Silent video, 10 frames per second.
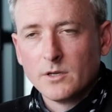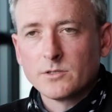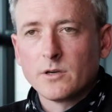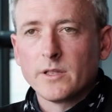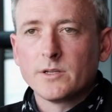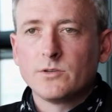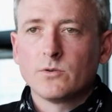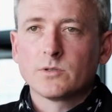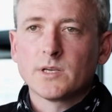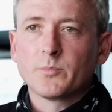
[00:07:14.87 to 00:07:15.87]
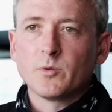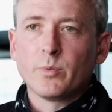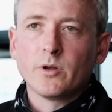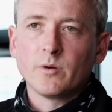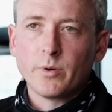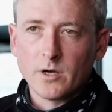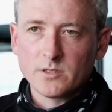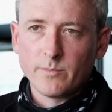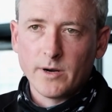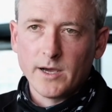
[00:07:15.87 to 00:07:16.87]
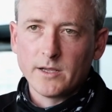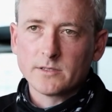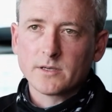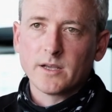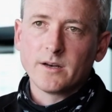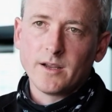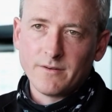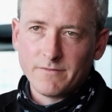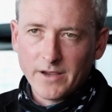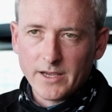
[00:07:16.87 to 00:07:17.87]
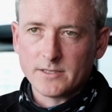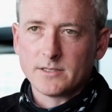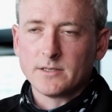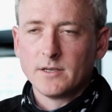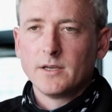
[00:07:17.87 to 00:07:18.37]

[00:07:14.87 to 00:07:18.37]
so that your subcomponent part suppliers can invest